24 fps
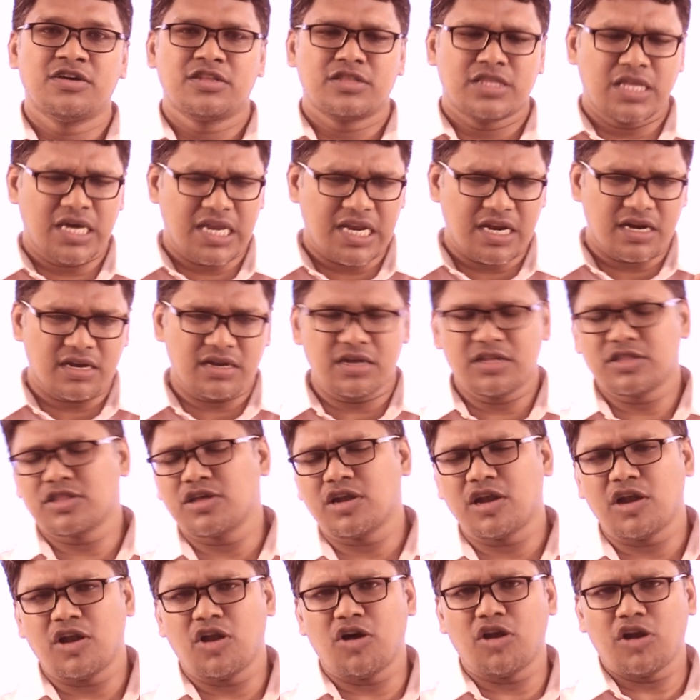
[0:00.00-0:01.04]
There are
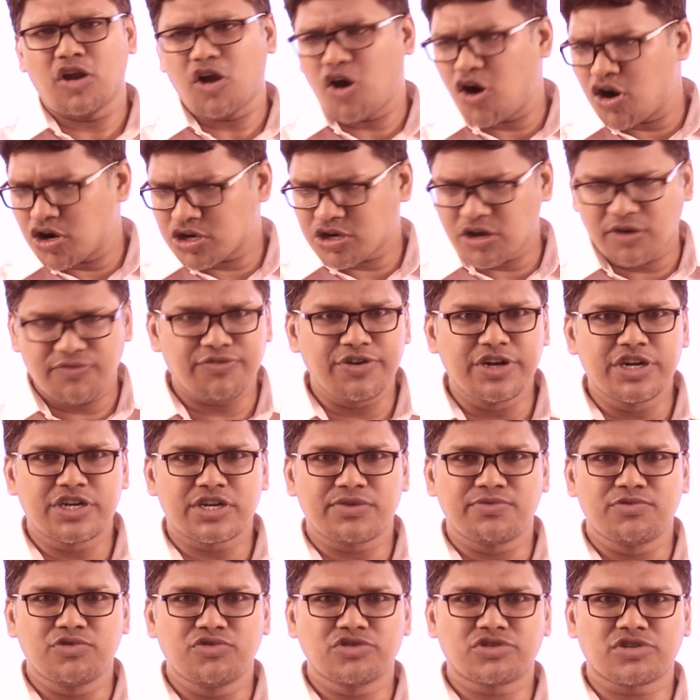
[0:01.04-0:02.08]
a lot of
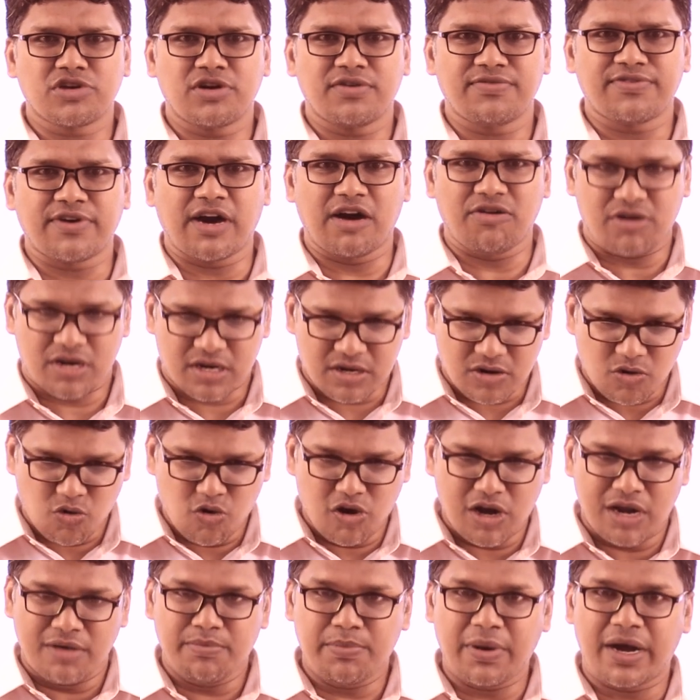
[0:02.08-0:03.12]
interviews of our
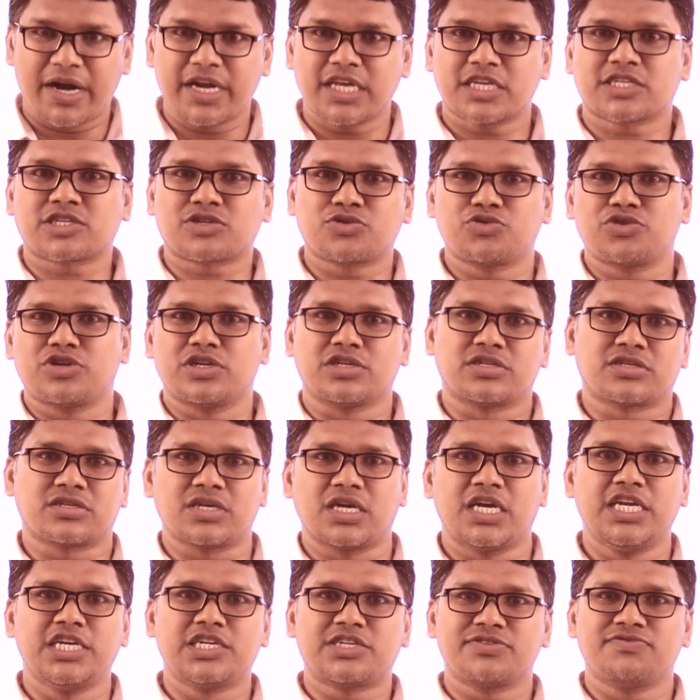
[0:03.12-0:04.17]
only Vanik students.
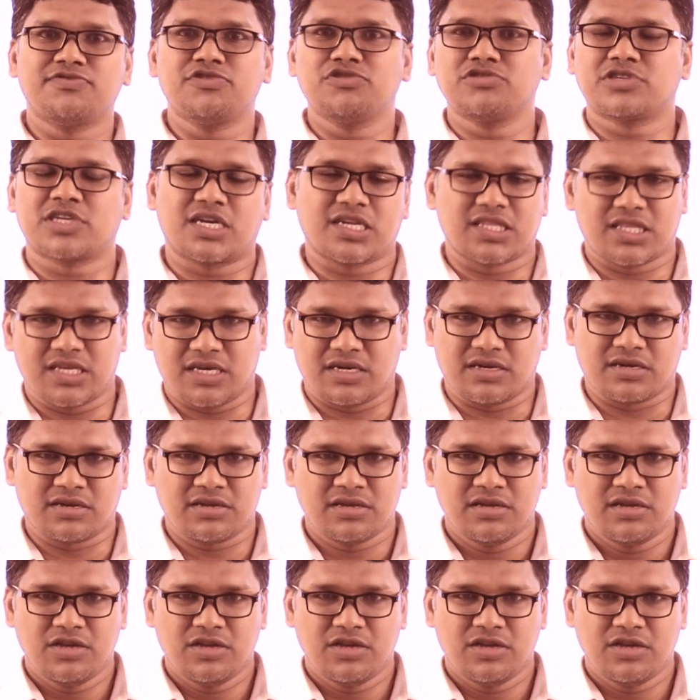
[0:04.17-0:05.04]
Interviews are there.